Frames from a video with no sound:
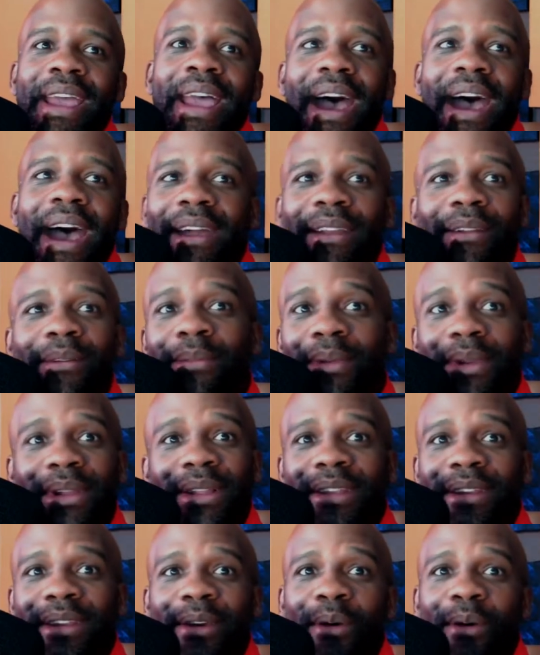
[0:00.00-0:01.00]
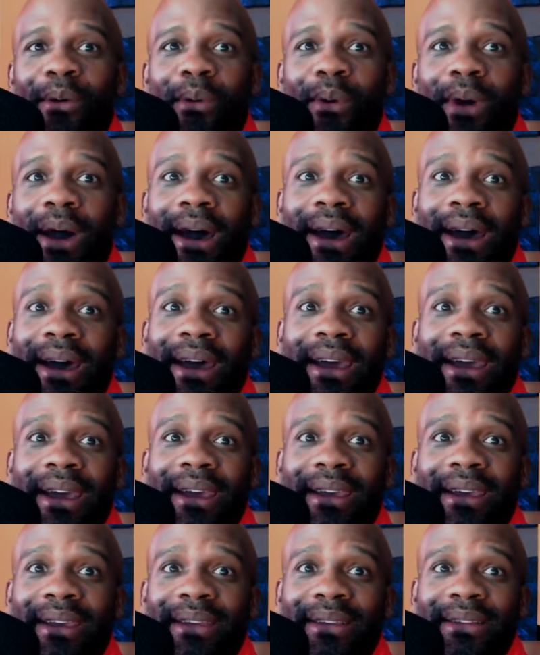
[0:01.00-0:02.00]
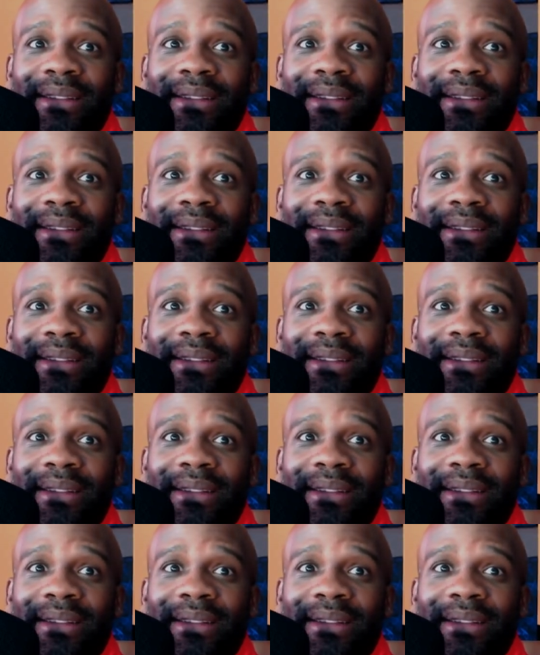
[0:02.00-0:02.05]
I don't really know why